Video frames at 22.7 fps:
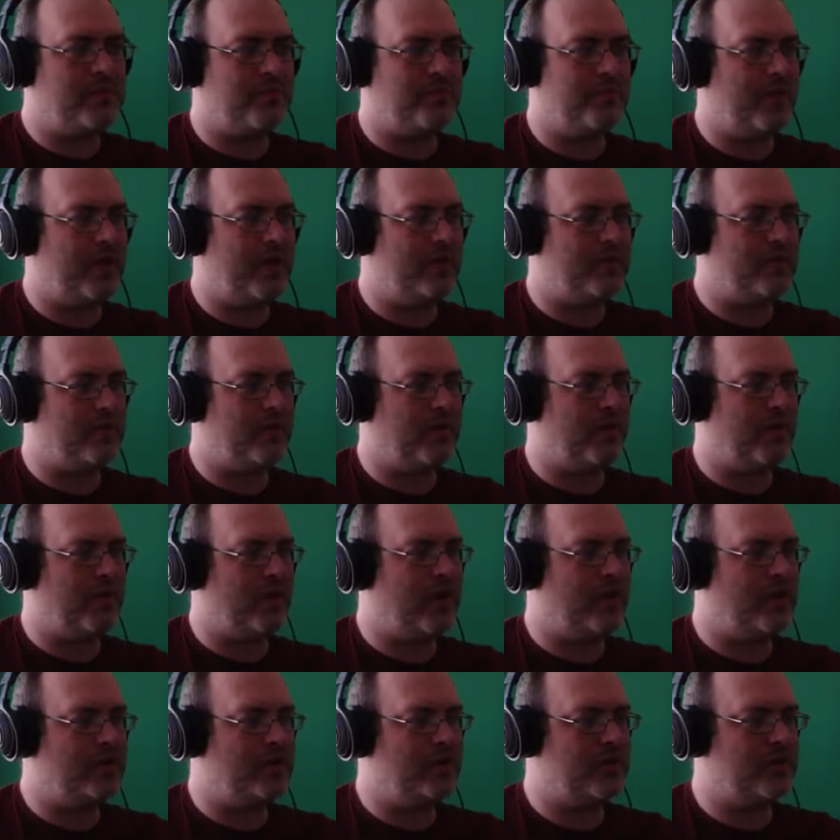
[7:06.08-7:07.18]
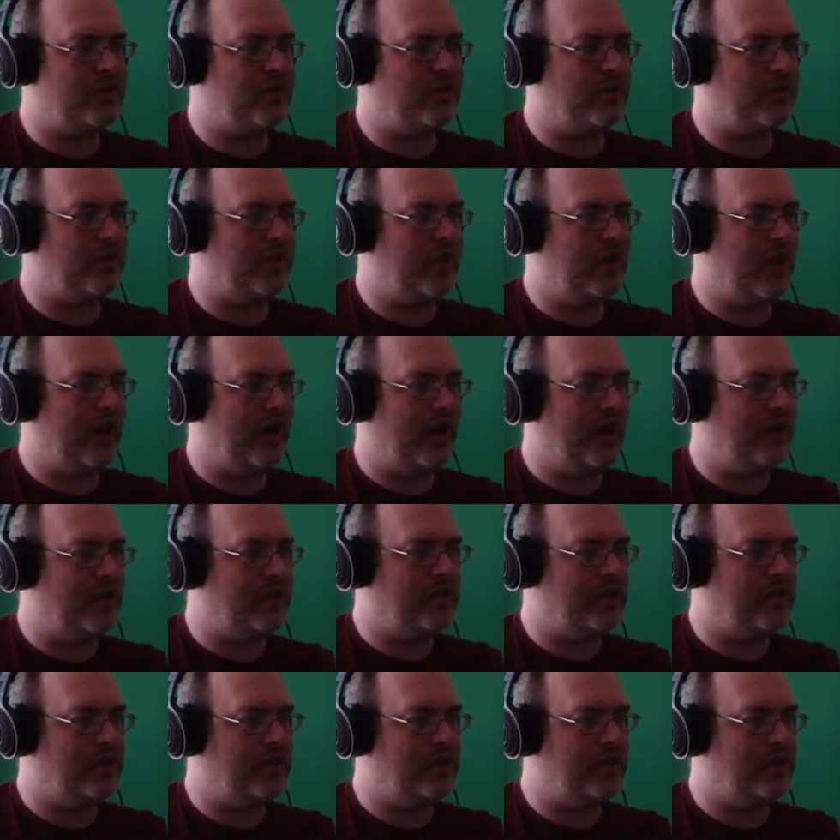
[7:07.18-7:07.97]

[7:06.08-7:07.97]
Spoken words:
was a bit of an arse. Okay,